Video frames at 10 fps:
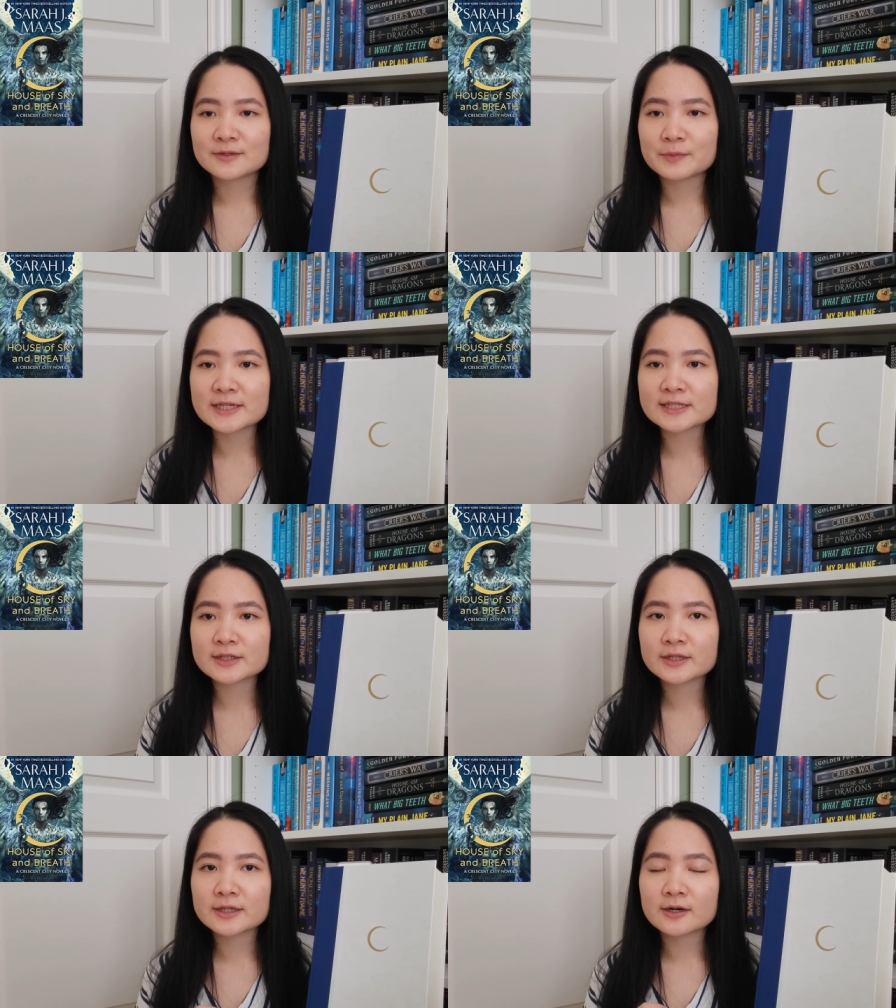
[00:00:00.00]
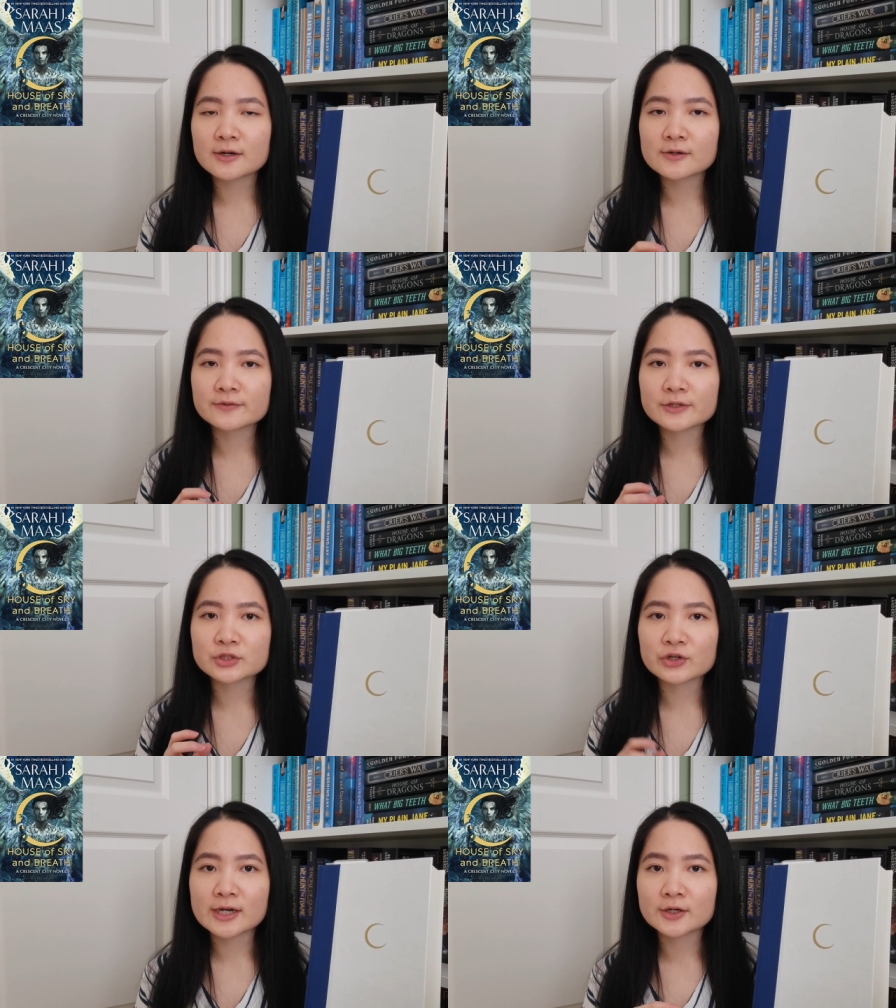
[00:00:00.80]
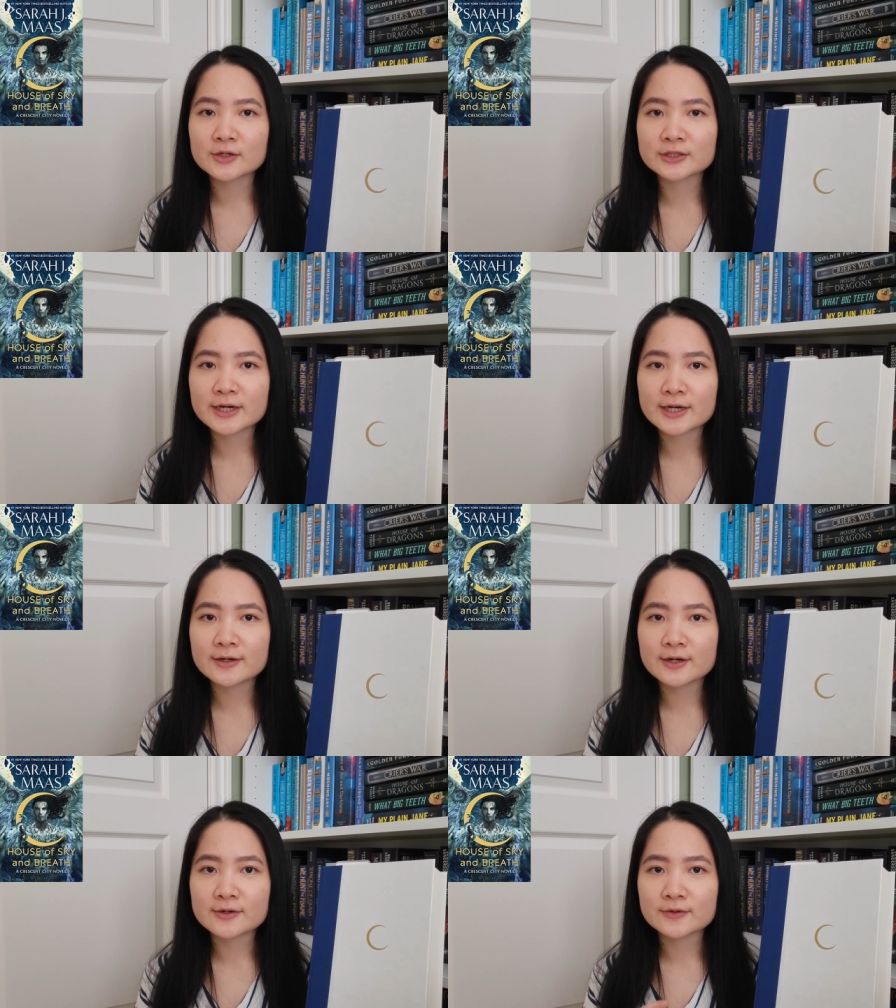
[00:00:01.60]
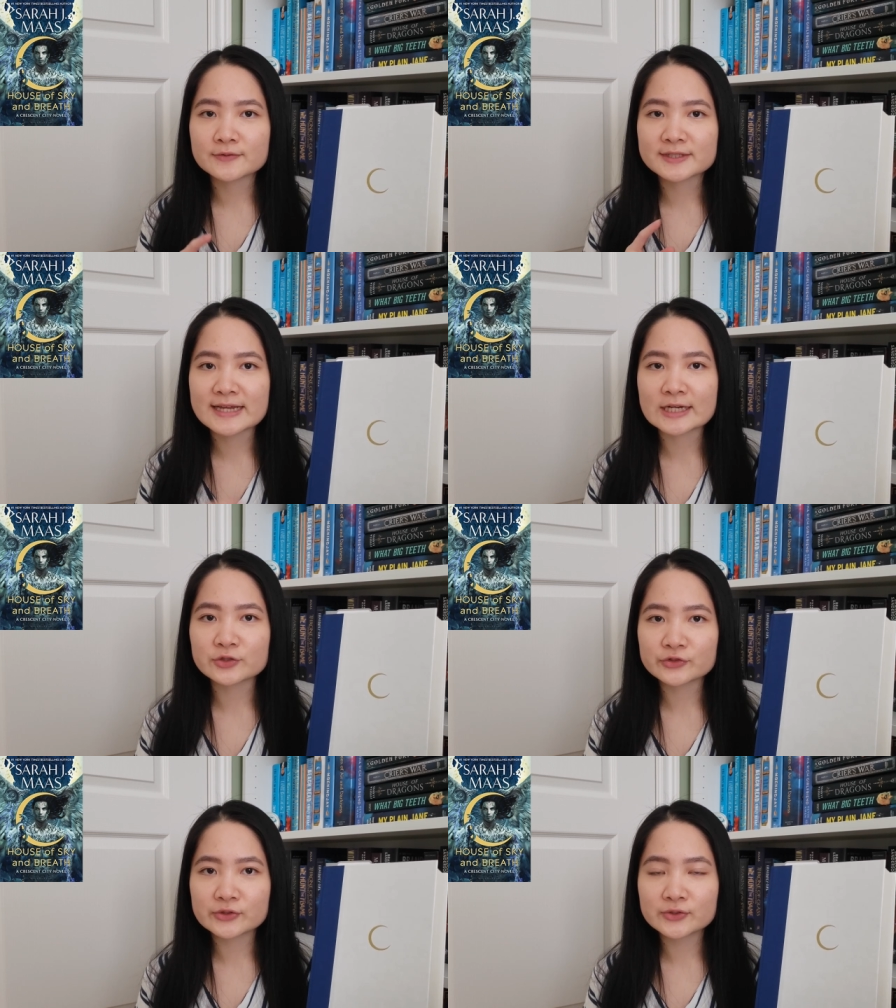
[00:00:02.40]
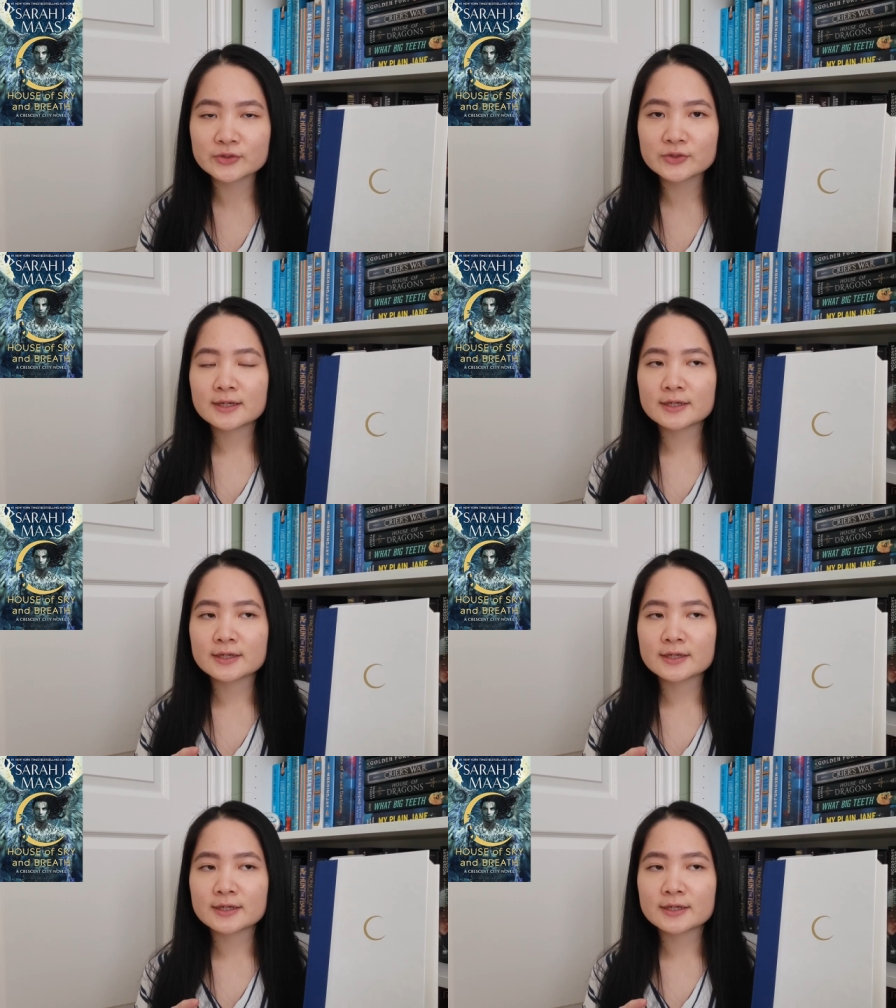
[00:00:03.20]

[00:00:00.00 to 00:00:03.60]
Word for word: basically of the Triarii of Sandriel